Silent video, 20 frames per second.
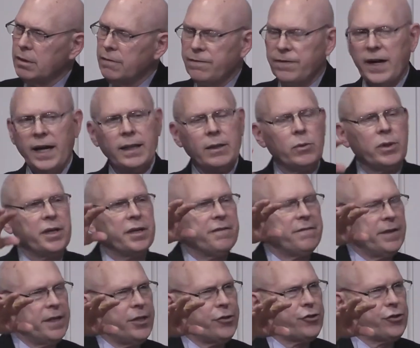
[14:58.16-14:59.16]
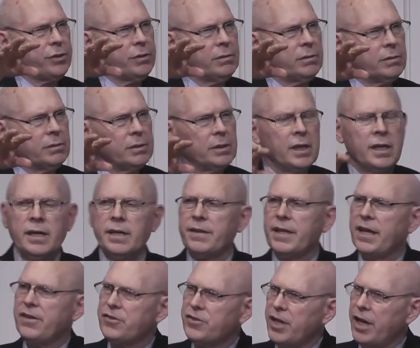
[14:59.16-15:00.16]
following a vision,
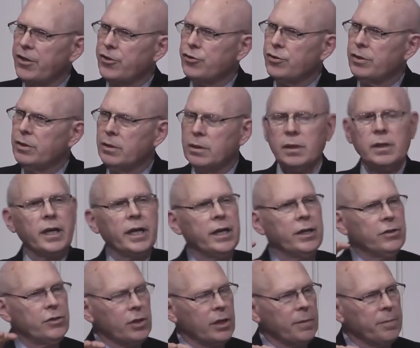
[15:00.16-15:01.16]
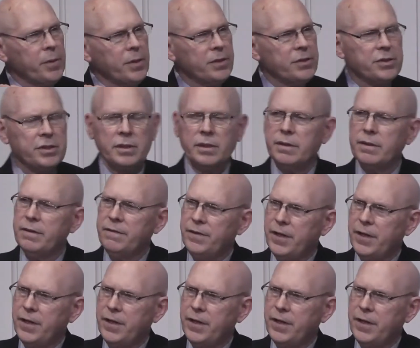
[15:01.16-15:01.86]
that section interprets the